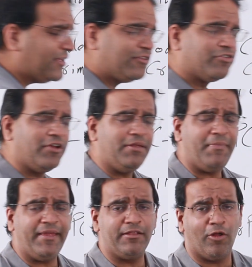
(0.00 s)
these are the
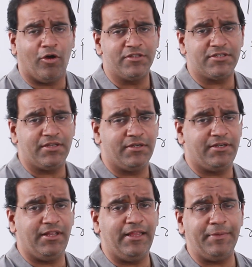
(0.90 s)
three main
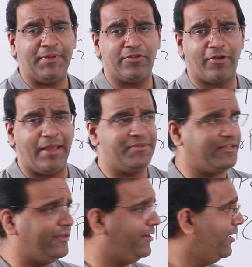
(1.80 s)
laws dealing with
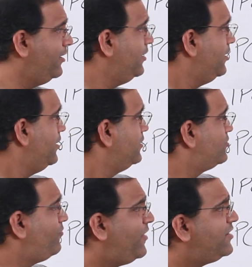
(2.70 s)
crimes in India.
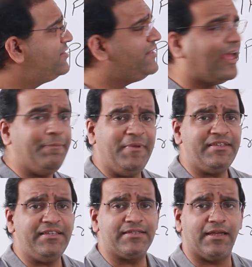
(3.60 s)
So far as the
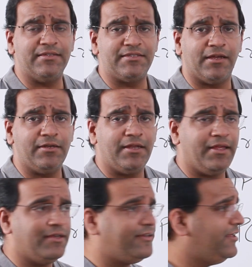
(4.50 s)
IPC is
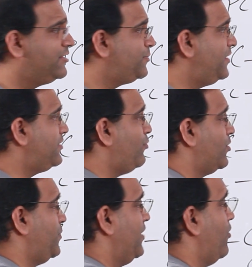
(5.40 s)
concerned, it deals
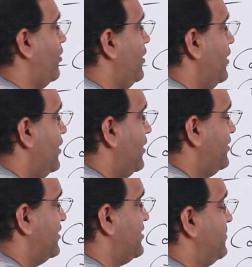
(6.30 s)
with what we call
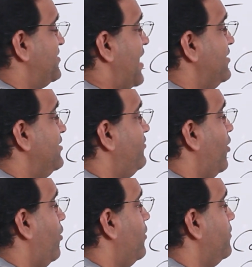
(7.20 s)
the
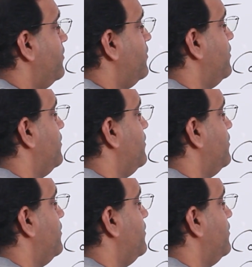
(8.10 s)
substantive law.